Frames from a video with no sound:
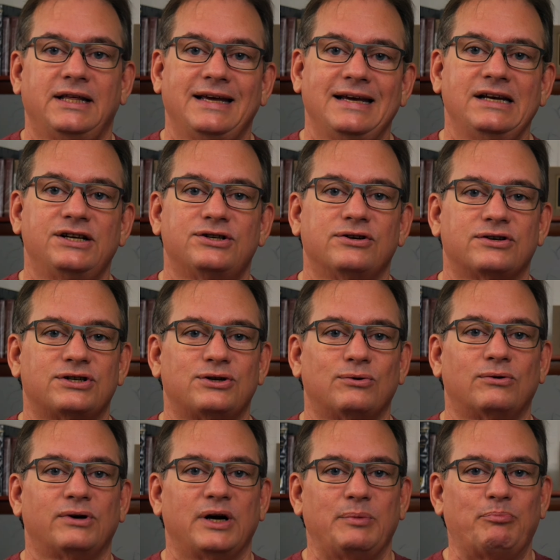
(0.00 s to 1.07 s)
the Easter
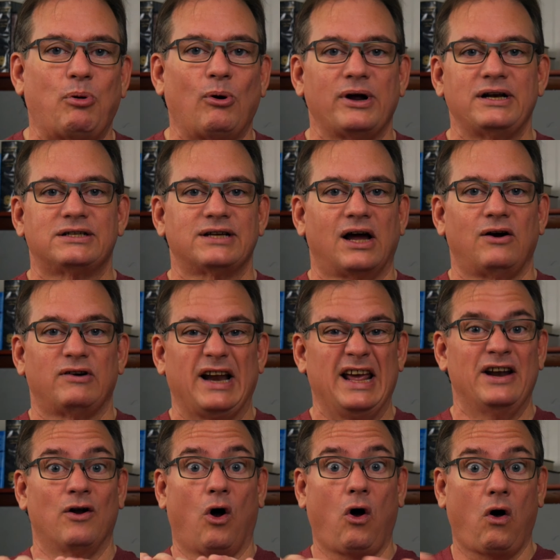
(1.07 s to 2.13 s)
story points out
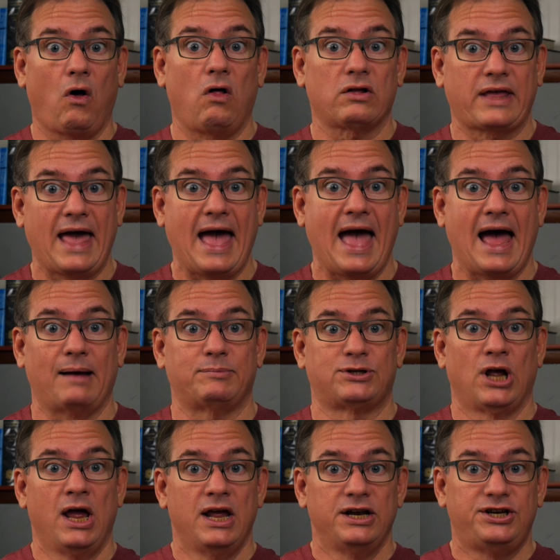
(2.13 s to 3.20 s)
in all
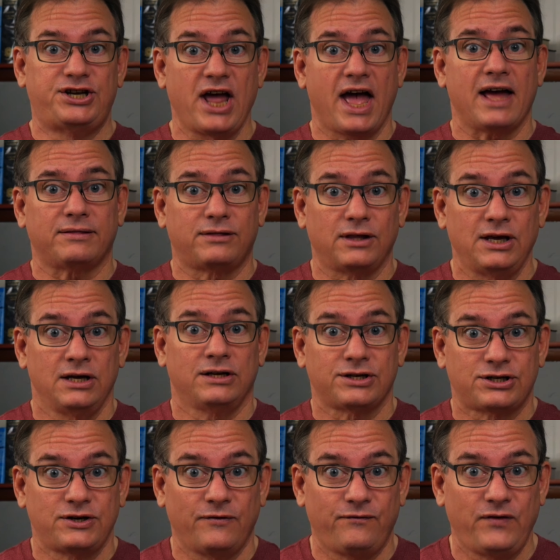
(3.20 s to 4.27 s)
caps, death
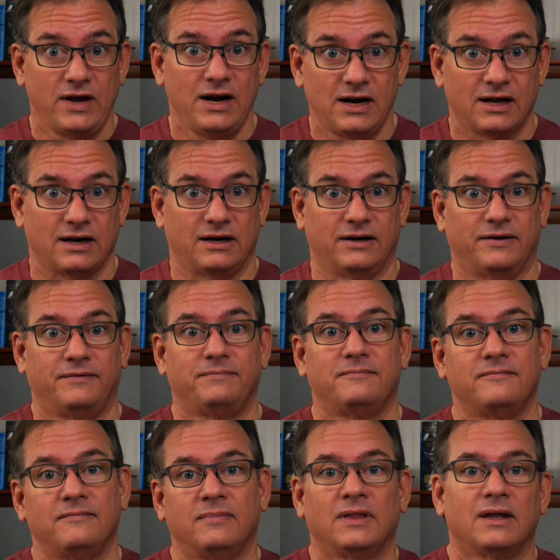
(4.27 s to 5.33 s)
is defeated.
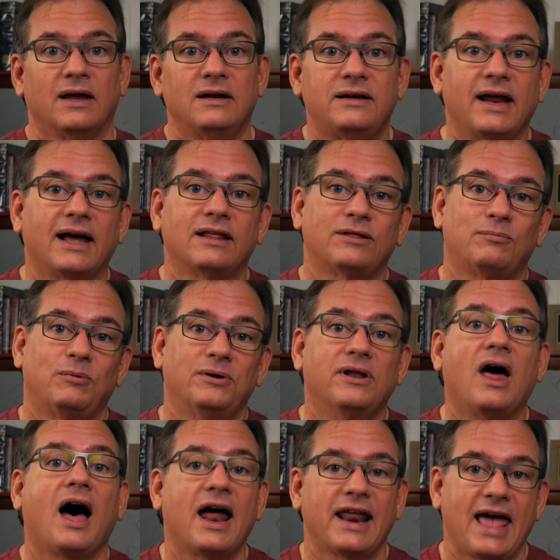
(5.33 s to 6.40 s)
Death will
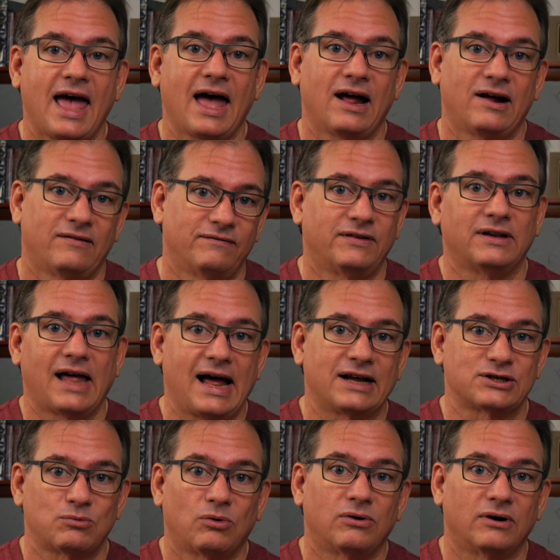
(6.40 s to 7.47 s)
not have the
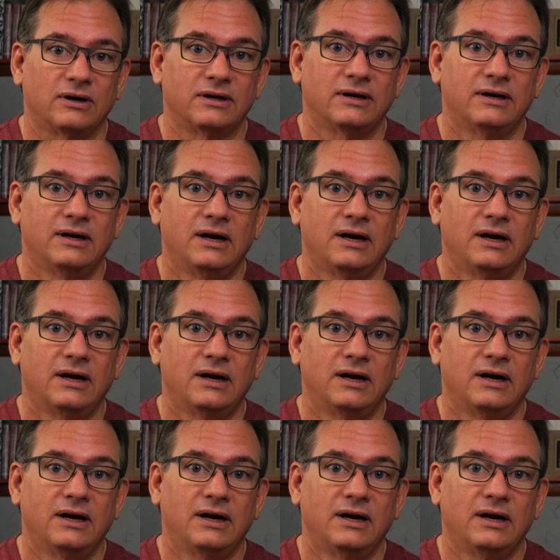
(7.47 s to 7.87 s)
last word.